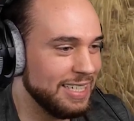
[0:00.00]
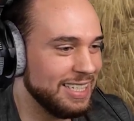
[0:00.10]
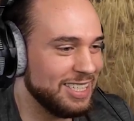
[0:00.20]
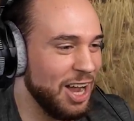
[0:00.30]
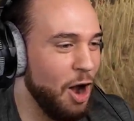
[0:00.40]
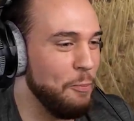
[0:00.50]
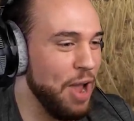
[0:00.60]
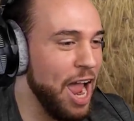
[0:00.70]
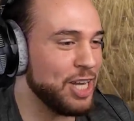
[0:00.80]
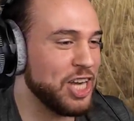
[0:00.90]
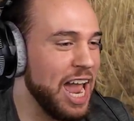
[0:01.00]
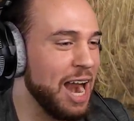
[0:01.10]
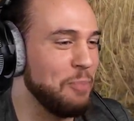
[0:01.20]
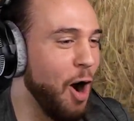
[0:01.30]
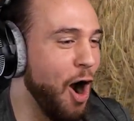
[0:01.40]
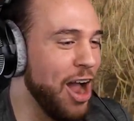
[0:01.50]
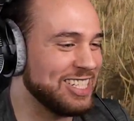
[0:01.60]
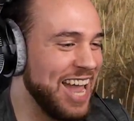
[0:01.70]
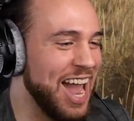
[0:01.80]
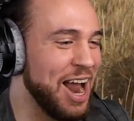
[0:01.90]
So get him, boys,
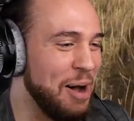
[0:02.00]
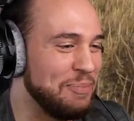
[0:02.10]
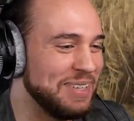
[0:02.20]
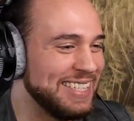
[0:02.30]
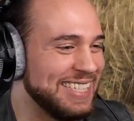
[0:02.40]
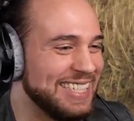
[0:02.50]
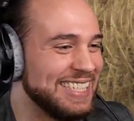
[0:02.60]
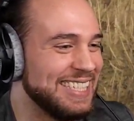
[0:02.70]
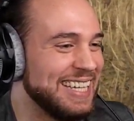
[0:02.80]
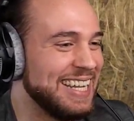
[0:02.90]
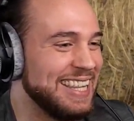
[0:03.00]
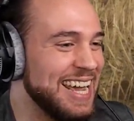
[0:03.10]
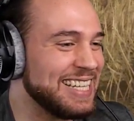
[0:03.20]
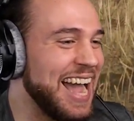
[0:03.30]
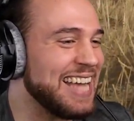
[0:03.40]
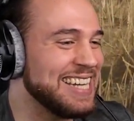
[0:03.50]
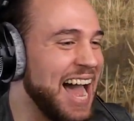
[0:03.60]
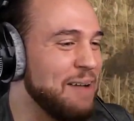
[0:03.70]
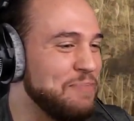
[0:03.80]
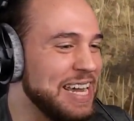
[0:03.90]
get him! This guy's
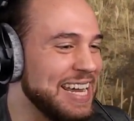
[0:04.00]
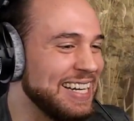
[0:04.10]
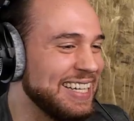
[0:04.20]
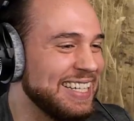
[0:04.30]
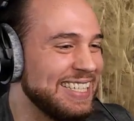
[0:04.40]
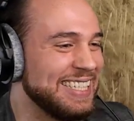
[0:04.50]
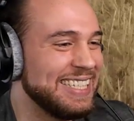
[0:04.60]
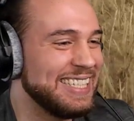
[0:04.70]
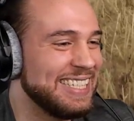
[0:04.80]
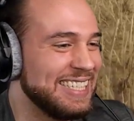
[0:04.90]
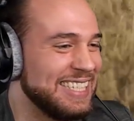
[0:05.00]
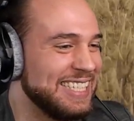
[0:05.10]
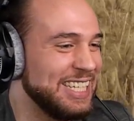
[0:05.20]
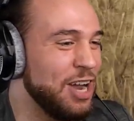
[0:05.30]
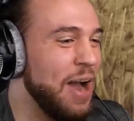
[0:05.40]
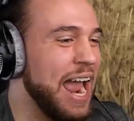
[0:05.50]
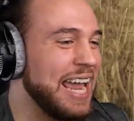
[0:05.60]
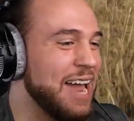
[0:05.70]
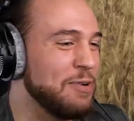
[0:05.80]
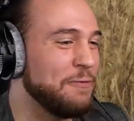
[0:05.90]
not being... You ain't
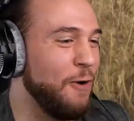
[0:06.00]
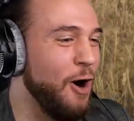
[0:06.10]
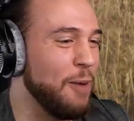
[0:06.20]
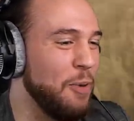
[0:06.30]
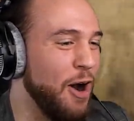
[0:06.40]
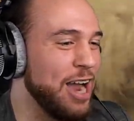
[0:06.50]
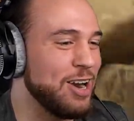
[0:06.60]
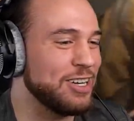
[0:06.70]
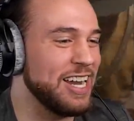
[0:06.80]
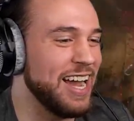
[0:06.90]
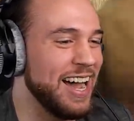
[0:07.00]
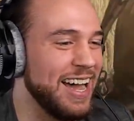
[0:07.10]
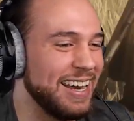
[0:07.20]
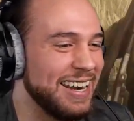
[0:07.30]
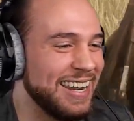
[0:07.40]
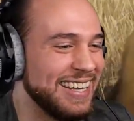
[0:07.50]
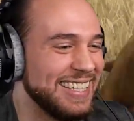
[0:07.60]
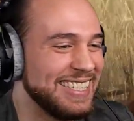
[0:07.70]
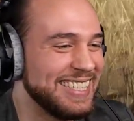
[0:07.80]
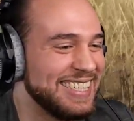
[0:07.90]
getting reformed, boy, you're done!
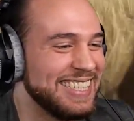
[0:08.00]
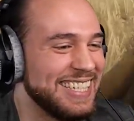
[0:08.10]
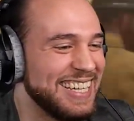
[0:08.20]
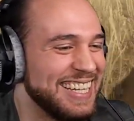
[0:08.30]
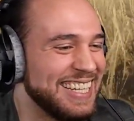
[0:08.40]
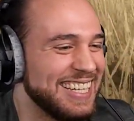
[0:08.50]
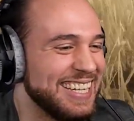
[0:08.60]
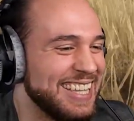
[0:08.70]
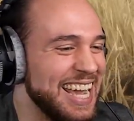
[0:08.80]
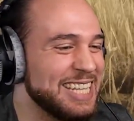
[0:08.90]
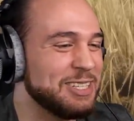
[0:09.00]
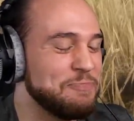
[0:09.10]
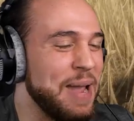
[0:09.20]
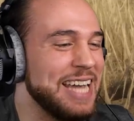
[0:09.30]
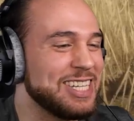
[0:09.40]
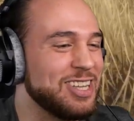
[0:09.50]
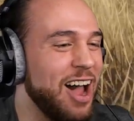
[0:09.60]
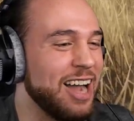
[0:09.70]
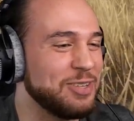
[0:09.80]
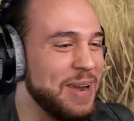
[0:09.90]
These peace
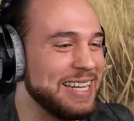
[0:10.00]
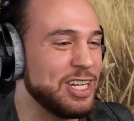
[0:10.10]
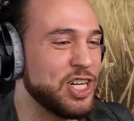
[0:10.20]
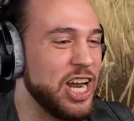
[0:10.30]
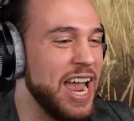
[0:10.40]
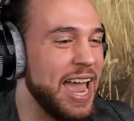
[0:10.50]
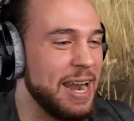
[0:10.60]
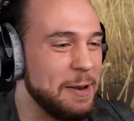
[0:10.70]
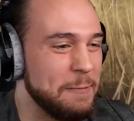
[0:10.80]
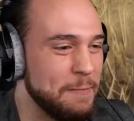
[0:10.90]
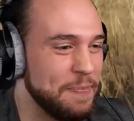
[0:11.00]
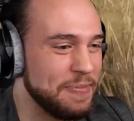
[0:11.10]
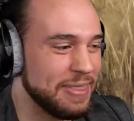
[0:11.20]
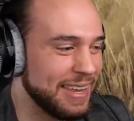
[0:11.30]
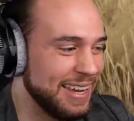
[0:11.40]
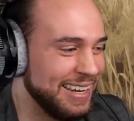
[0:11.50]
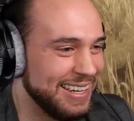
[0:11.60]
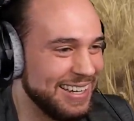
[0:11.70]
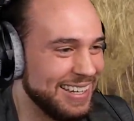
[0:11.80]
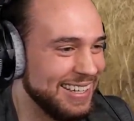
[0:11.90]
talks went to shit!
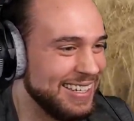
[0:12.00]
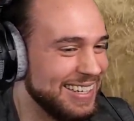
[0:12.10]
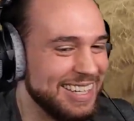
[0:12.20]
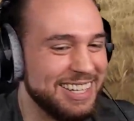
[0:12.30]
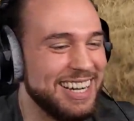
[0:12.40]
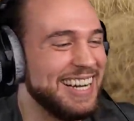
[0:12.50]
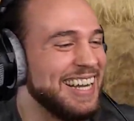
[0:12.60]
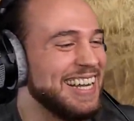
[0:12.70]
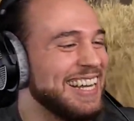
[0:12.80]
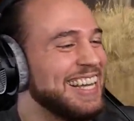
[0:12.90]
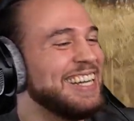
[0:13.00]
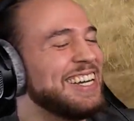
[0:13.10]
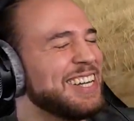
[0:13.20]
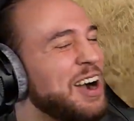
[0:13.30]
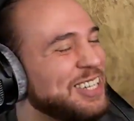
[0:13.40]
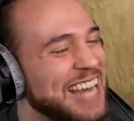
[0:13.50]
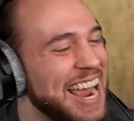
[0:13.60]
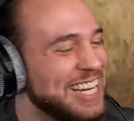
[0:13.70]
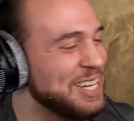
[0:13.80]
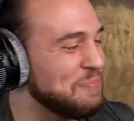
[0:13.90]
Negotiations gone down!
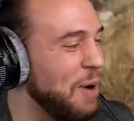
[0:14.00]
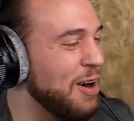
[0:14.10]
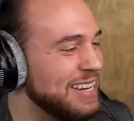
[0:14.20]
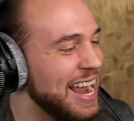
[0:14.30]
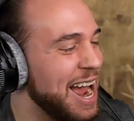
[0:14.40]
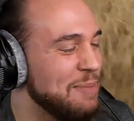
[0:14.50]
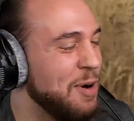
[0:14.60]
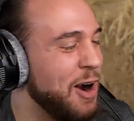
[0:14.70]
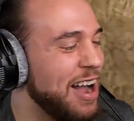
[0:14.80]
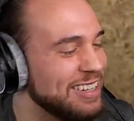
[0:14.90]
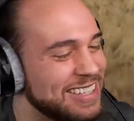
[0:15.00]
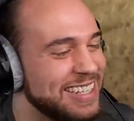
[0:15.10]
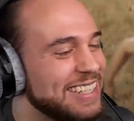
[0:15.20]
Negotiations broke down, boys!